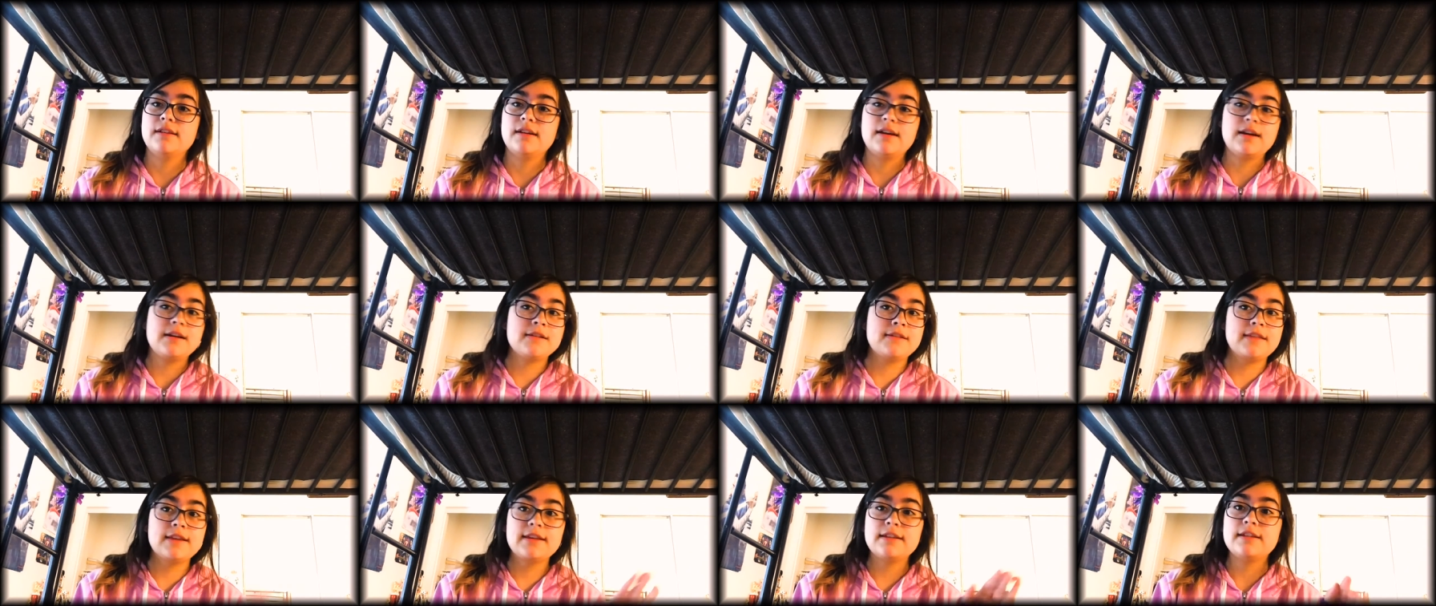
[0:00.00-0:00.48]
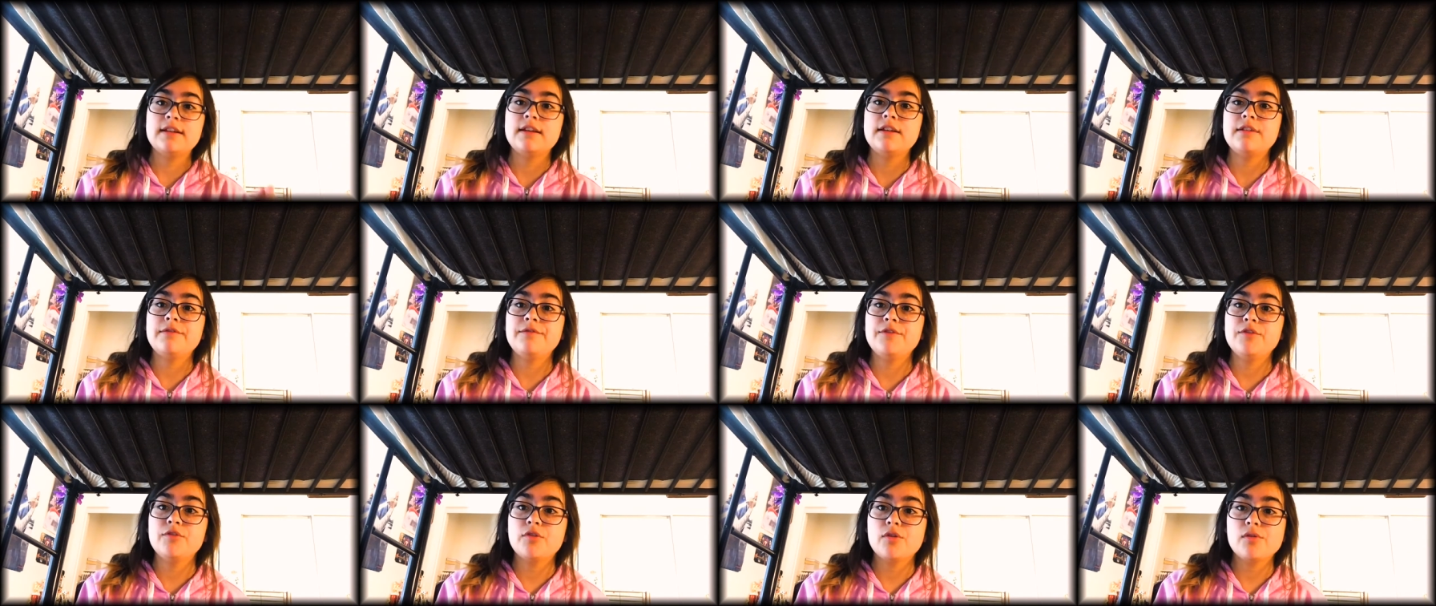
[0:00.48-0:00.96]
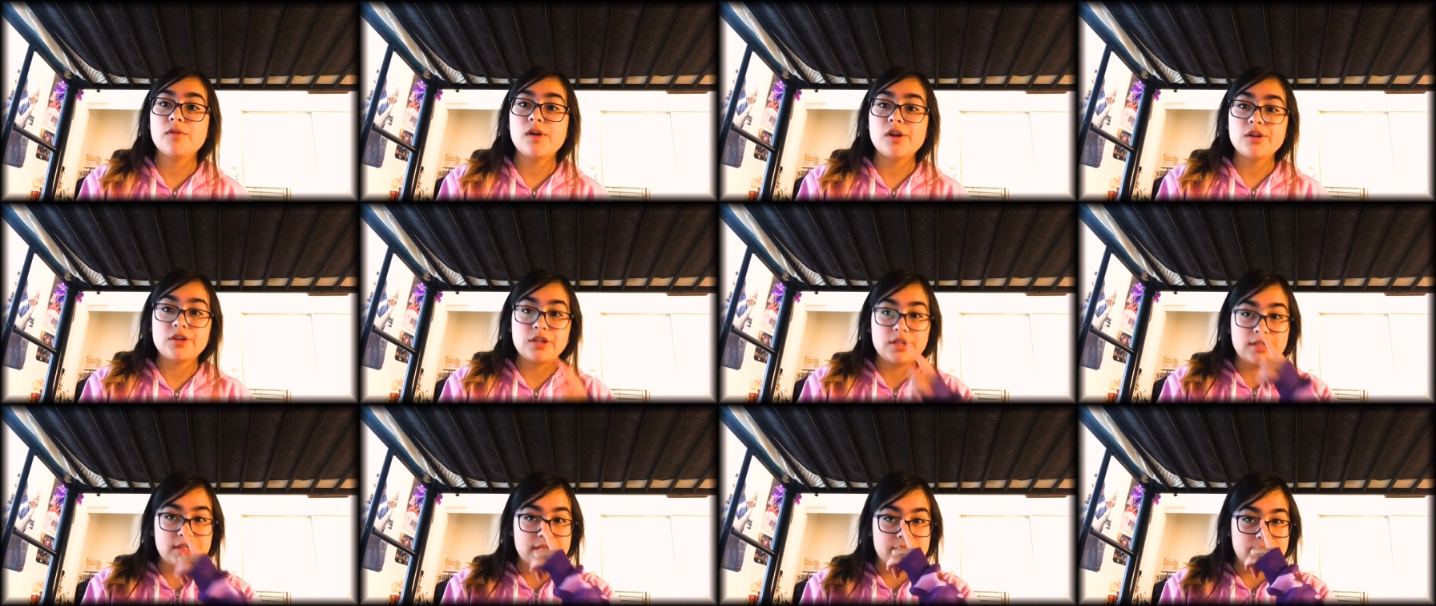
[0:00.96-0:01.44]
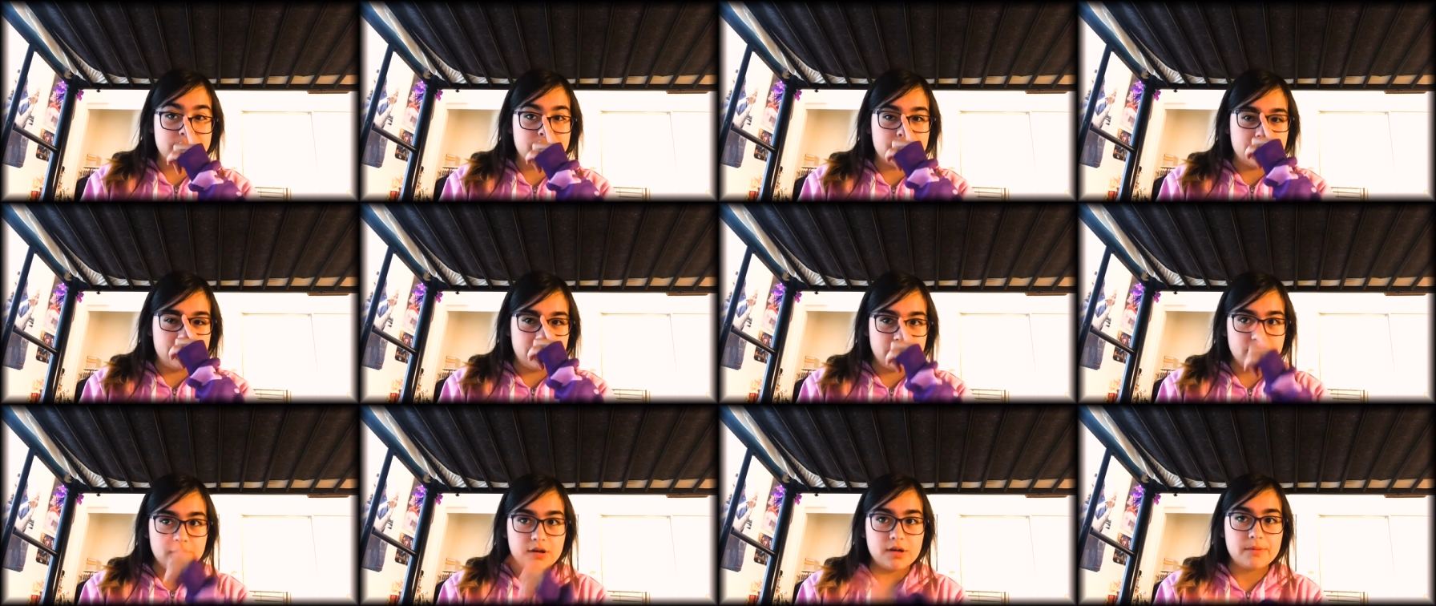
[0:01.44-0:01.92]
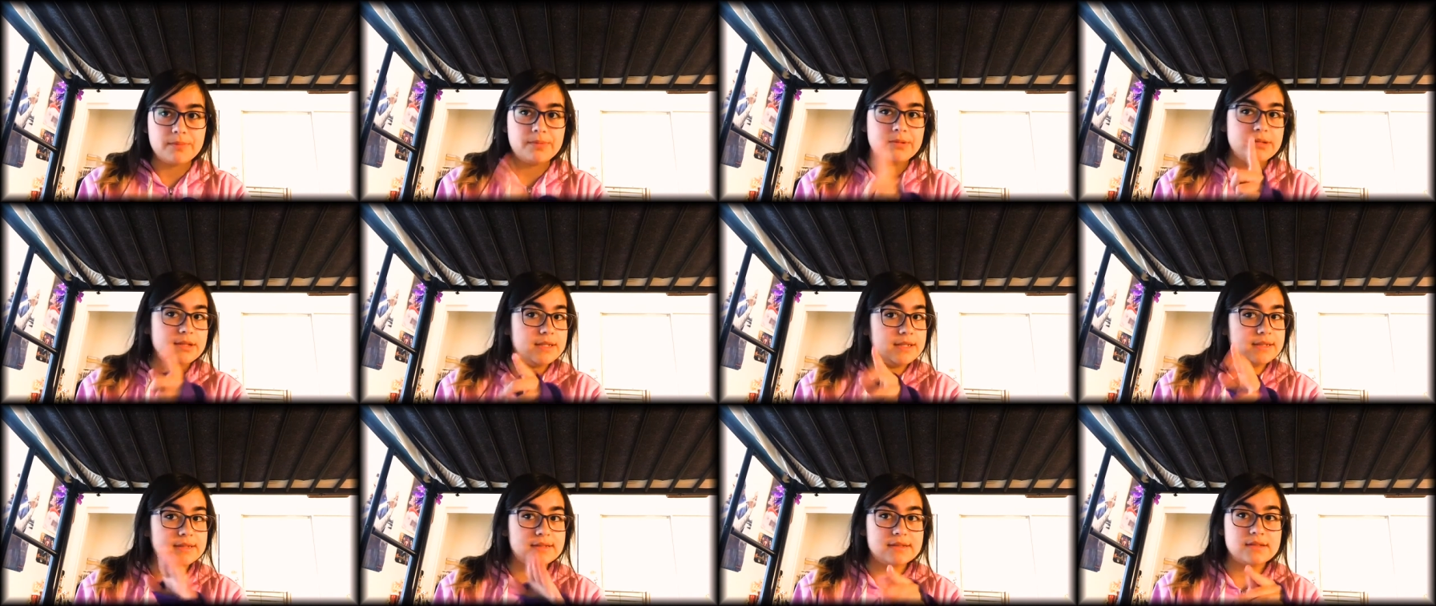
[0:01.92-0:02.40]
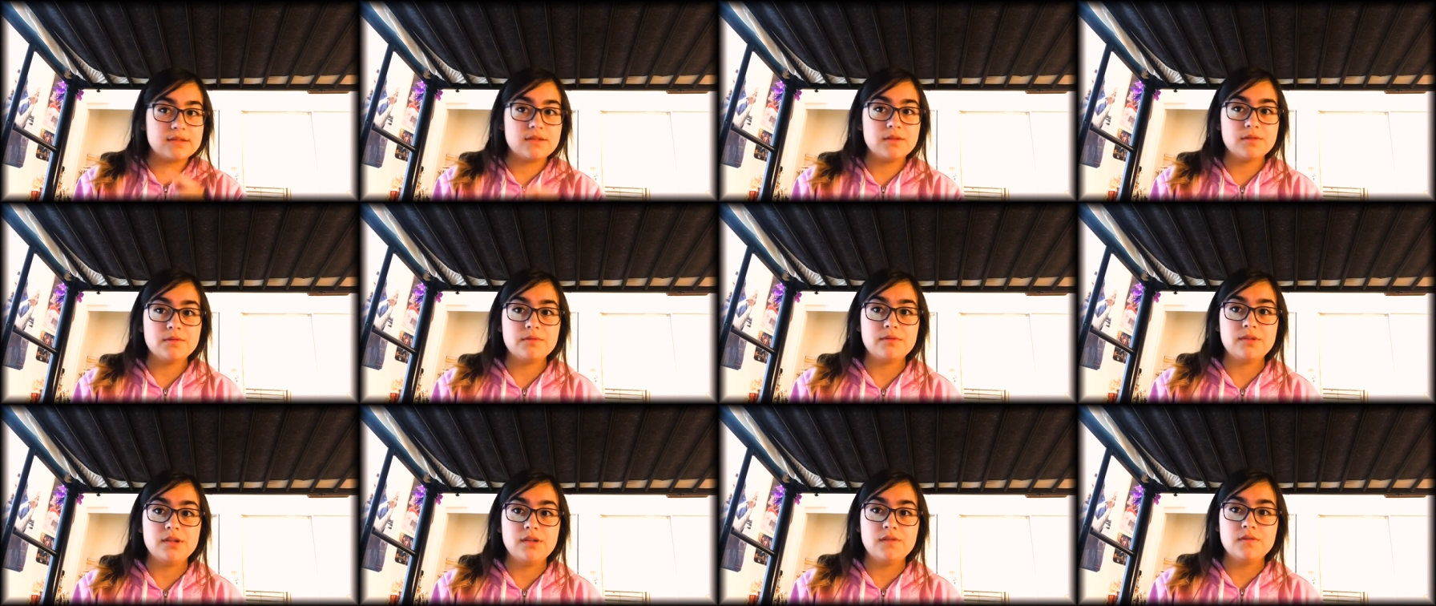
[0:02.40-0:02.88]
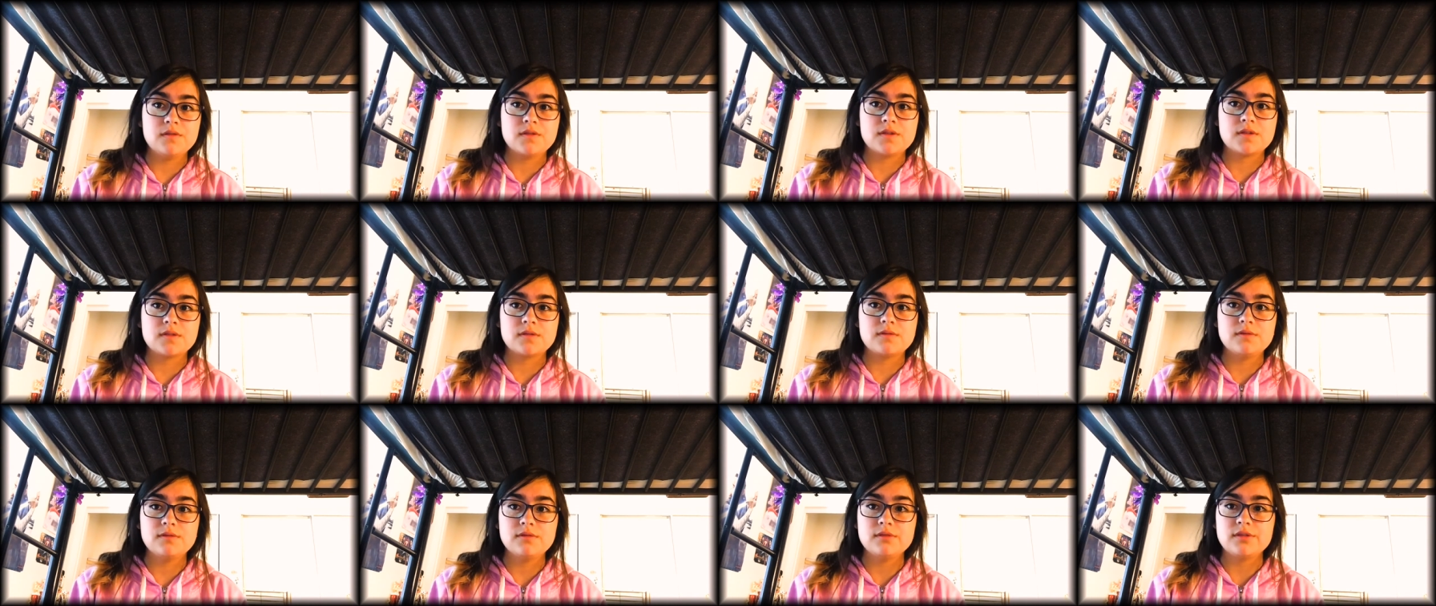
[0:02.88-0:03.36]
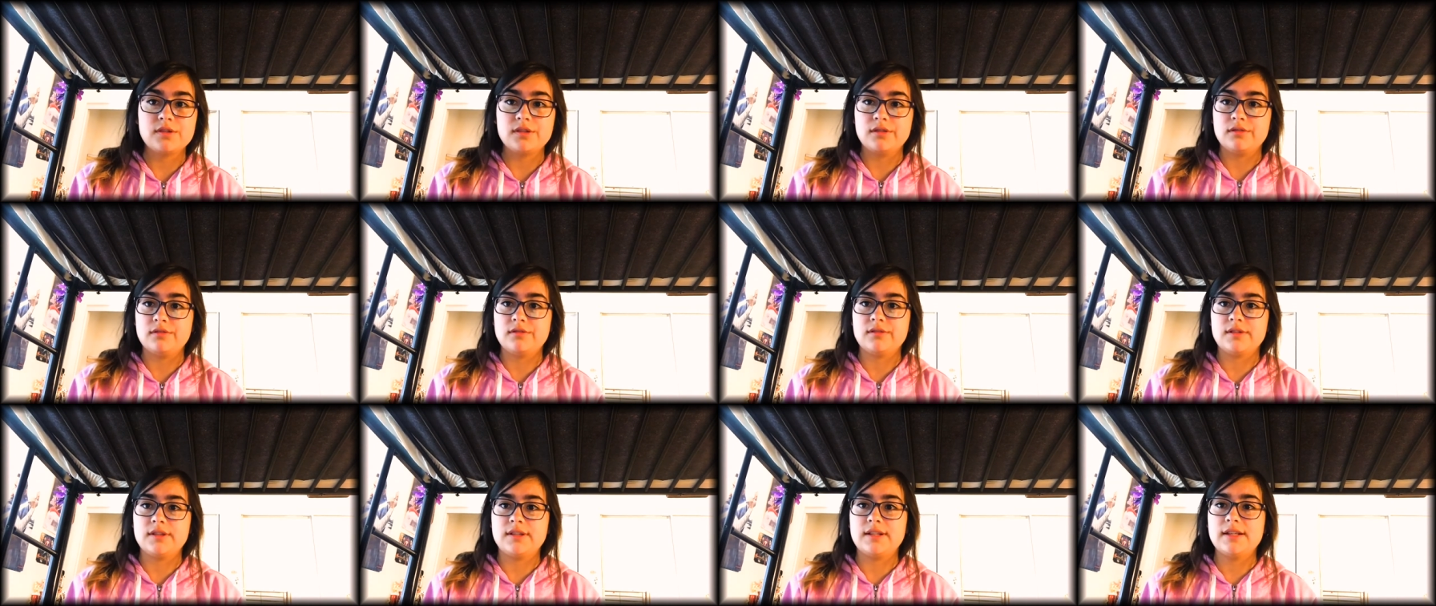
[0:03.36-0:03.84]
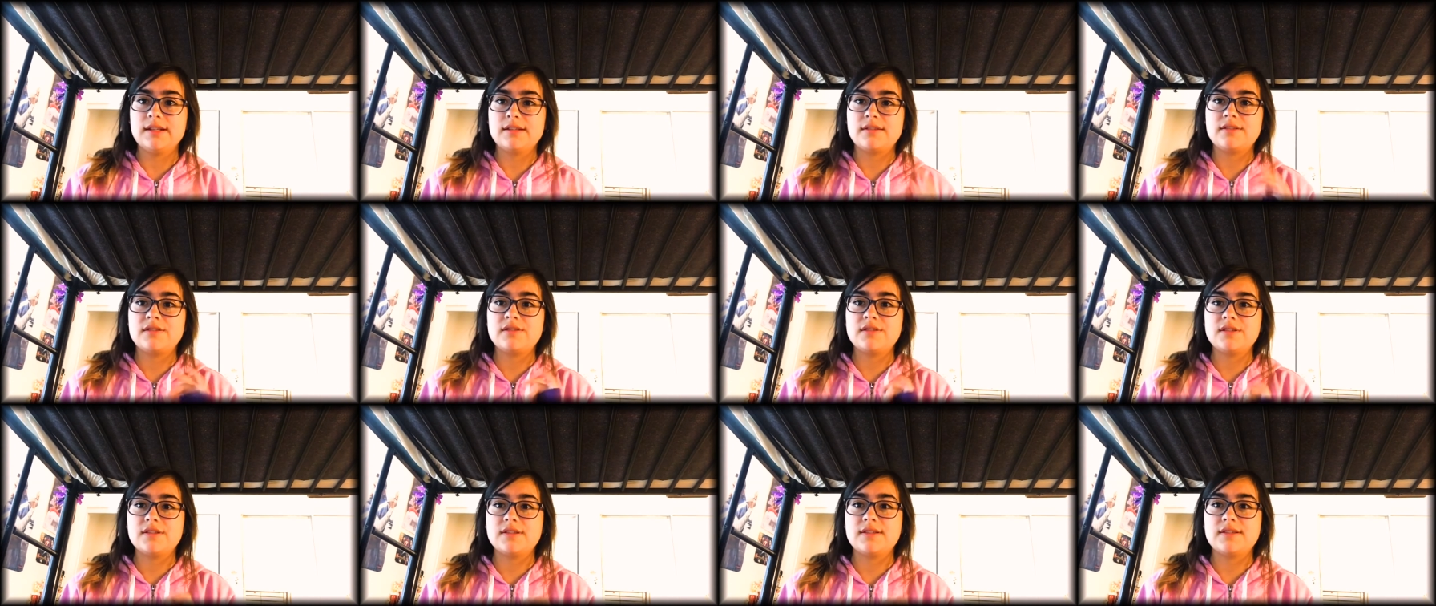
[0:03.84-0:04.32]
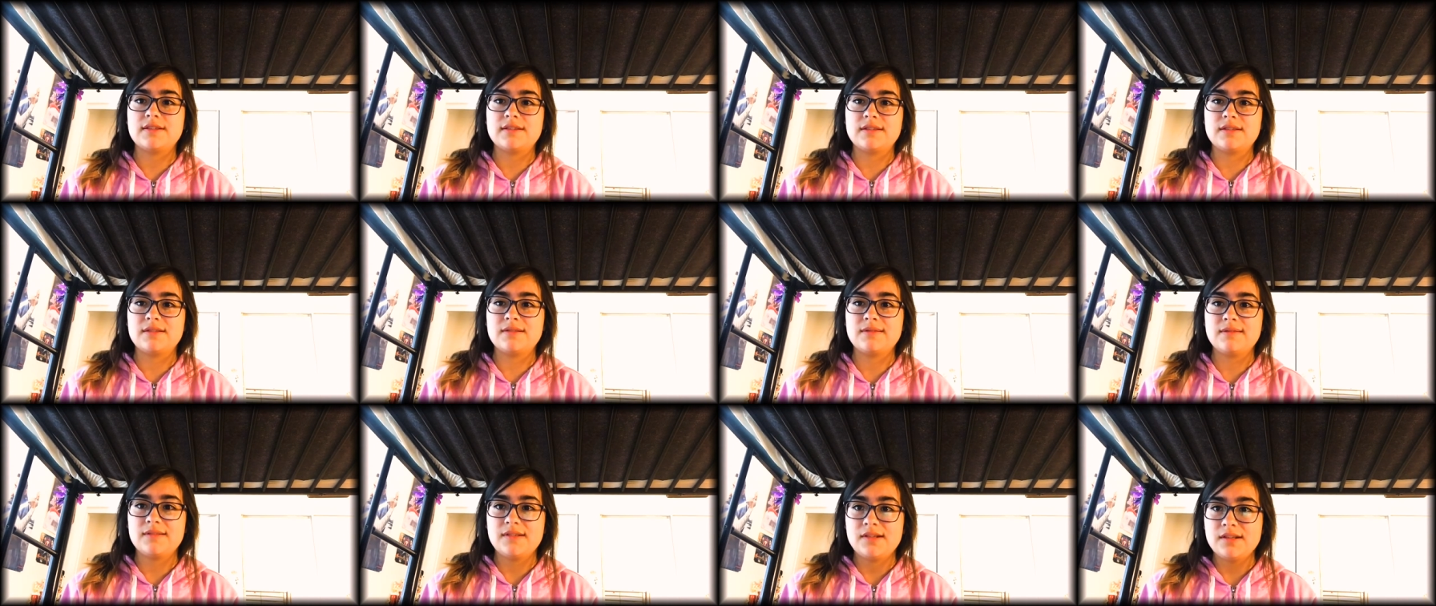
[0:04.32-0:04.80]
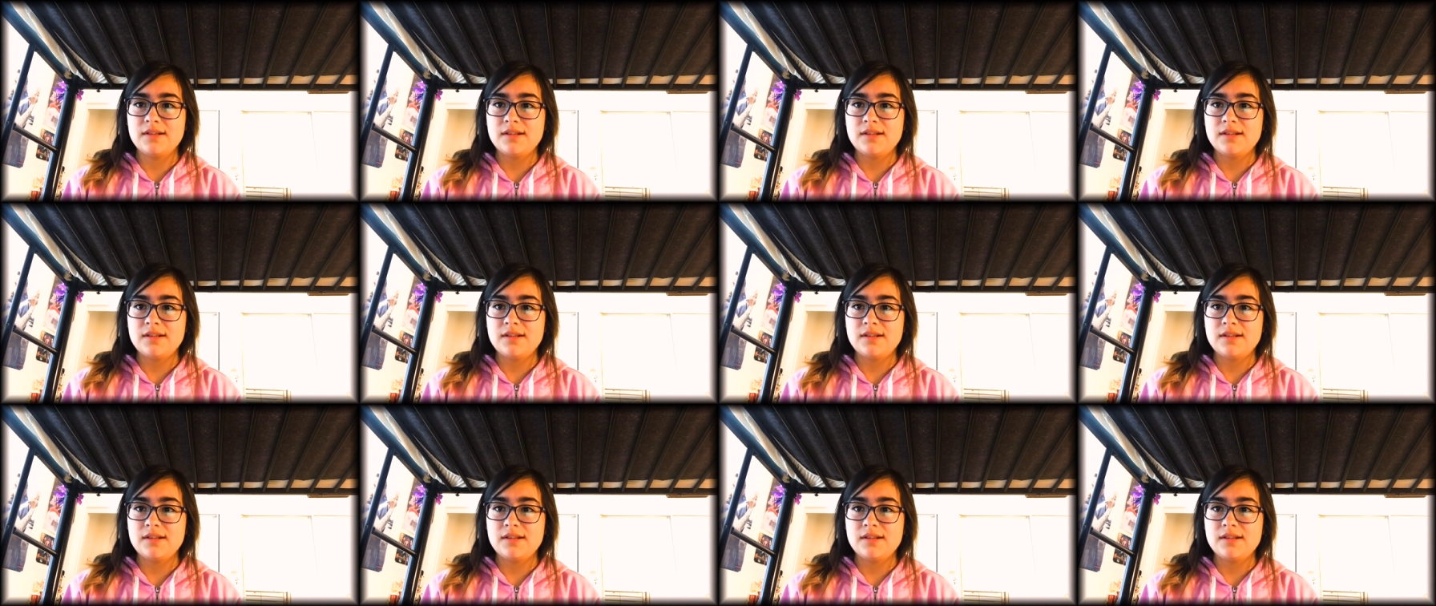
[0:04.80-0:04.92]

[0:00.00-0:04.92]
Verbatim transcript: I think none of you are watching this, but if you are, please don't use school children. That's just